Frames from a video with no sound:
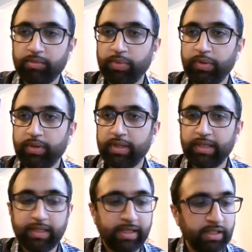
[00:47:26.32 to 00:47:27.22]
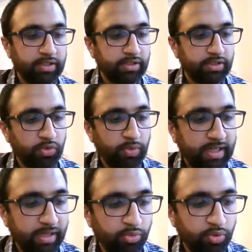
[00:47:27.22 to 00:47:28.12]
We will
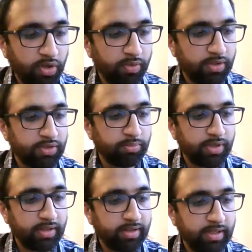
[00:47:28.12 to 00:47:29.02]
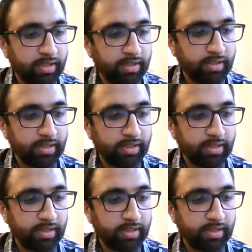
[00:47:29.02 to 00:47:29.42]
quickly move over to Brother